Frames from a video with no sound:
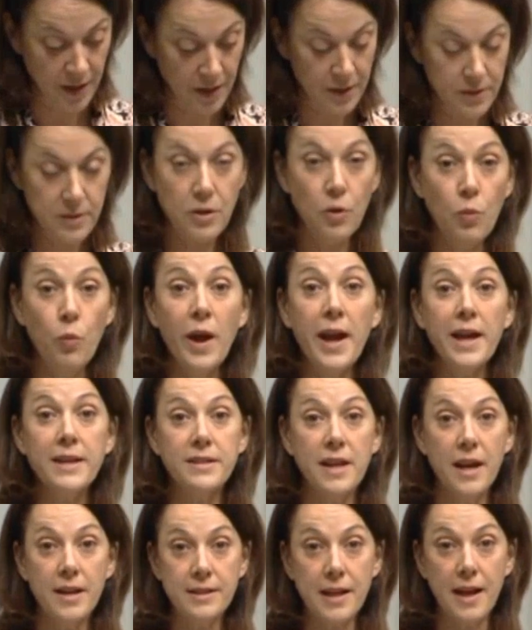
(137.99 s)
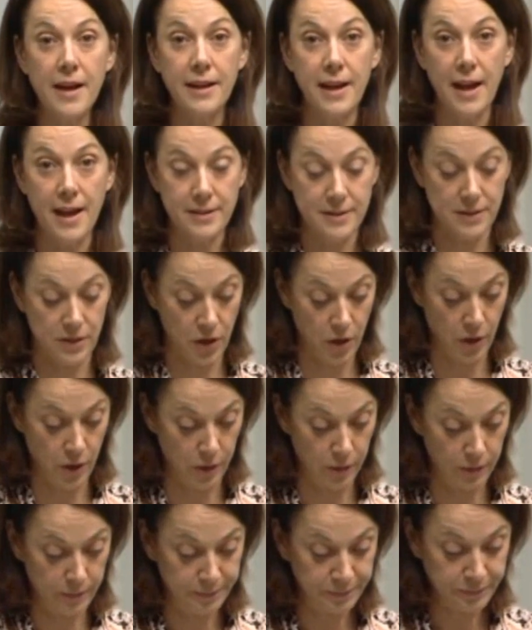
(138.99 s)
So where does our gas
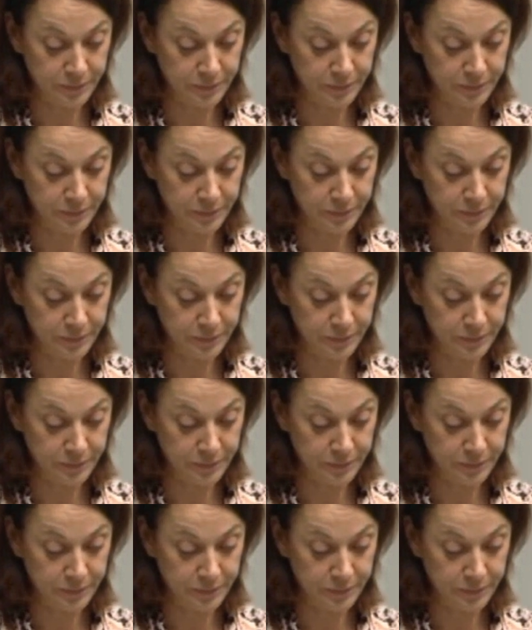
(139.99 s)
go?